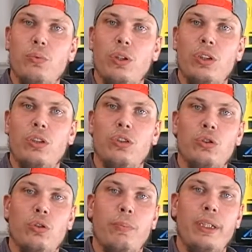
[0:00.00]
one
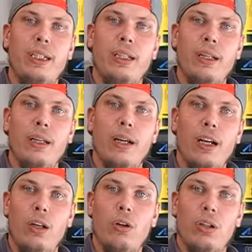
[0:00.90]
should be a
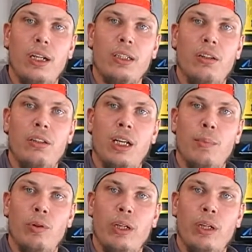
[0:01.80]
lot like the Diablo